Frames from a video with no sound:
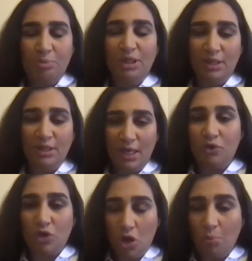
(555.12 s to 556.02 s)
It's been
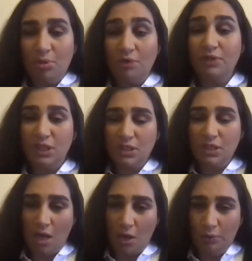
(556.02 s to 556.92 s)
there for a couple of
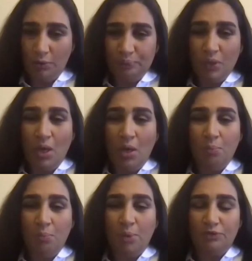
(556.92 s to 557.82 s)
years now,
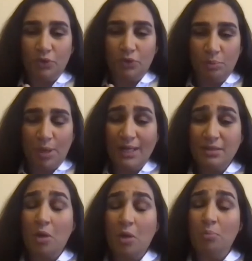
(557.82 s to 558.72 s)
but for the
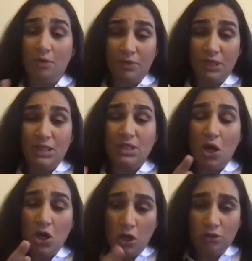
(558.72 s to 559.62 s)
past couple of years,
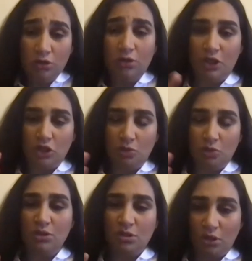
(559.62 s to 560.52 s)
a lot of the
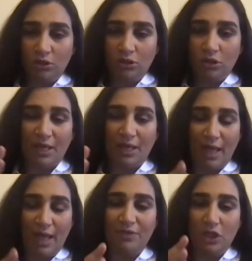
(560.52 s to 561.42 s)
Egyptian startups
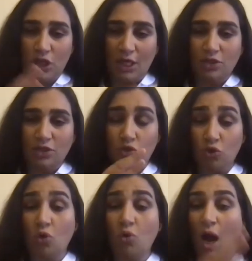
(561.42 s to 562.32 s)
have the chance to
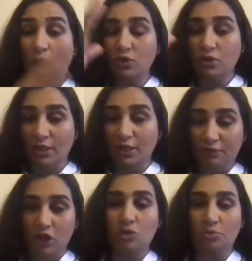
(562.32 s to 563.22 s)
grow outside
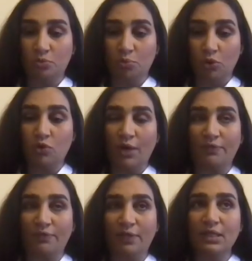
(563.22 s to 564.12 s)
of Egypt more. So I
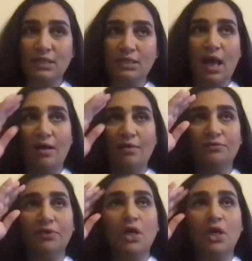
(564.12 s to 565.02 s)
think this have